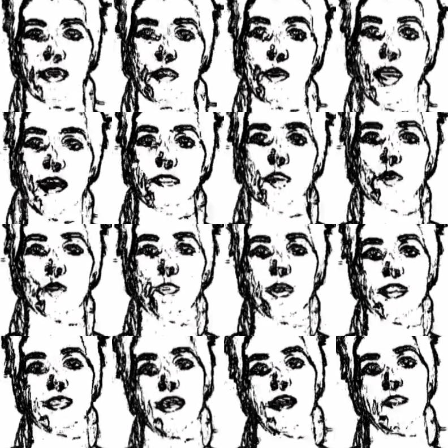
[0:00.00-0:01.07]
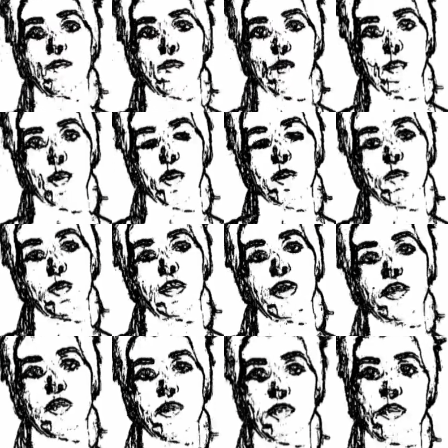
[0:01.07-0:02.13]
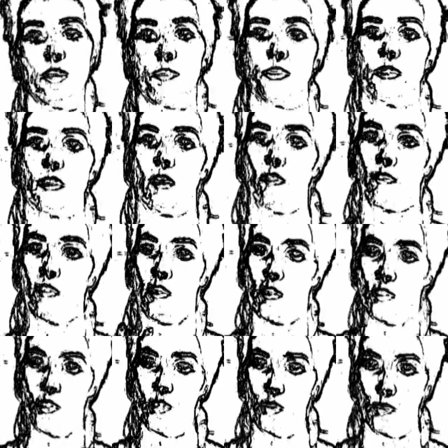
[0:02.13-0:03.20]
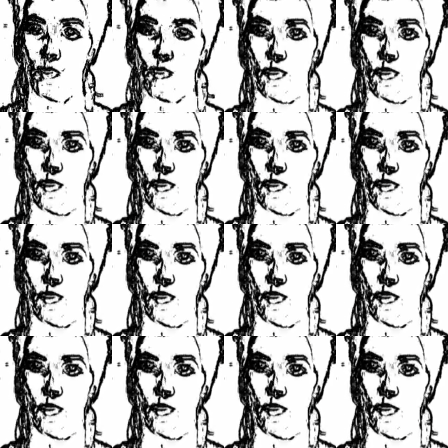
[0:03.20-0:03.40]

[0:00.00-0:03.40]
you have the groupings that inform on the relationships of two,